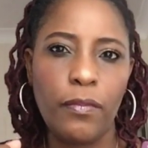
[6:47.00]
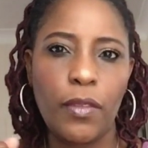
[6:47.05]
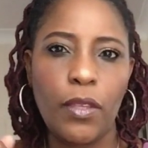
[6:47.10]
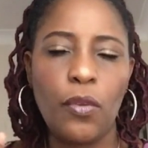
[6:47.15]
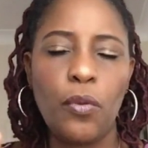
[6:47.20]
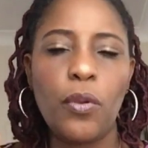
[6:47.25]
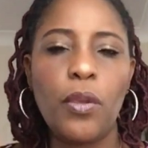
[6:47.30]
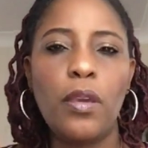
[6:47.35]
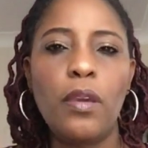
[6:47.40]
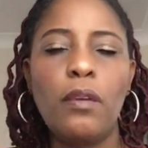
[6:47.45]

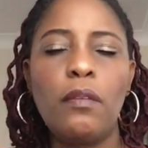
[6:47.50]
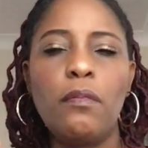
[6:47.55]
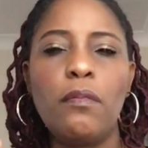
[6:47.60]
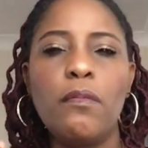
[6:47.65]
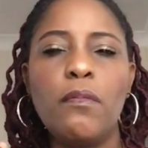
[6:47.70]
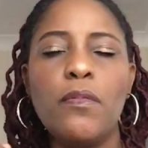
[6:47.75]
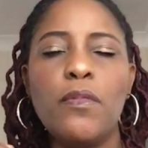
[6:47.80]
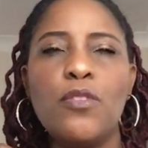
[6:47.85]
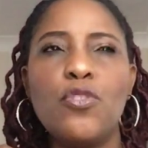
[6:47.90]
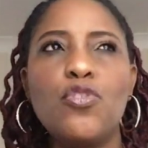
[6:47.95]
Okay,
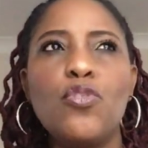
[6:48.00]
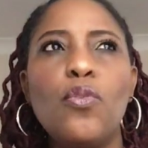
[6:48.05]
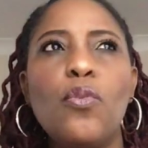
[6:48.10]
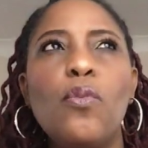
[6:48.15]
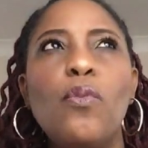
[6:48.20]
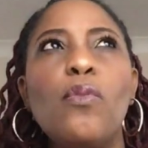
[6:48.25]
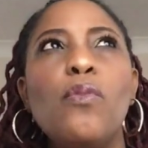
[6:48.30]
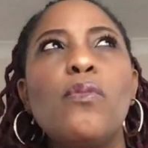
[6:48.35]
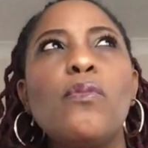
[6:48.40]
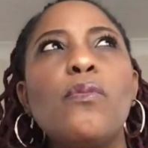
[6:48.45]

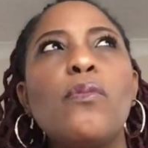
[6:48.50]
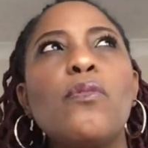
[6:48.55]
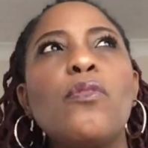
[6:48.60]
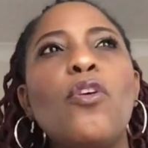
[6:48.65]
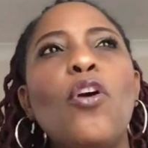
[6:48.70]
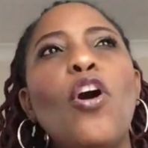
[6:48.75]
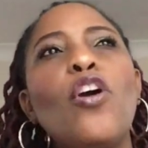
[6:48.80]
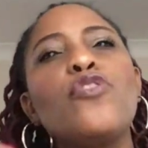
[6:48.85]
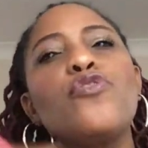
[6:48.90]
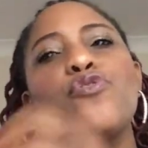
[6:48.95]
so
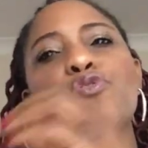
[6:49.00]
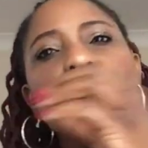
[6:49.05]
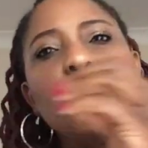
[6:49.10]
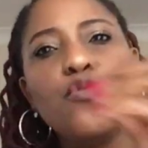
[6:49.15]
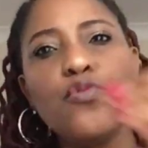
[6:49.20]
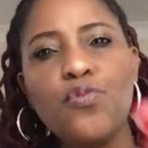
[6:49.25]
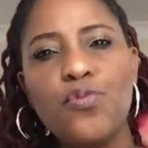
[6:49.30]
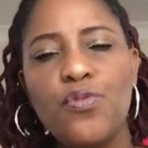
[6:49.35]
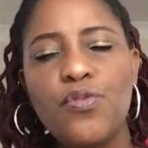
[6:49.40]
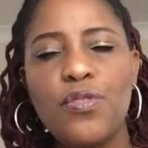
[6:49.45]
God
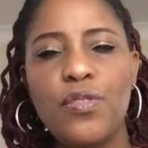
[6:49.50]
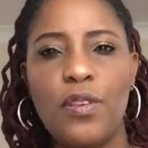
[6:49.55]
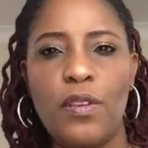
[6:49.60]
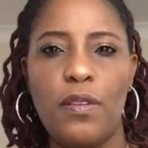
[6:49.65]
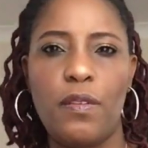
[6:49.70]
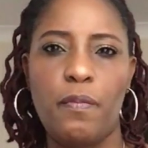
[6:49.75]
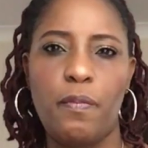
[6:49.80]
used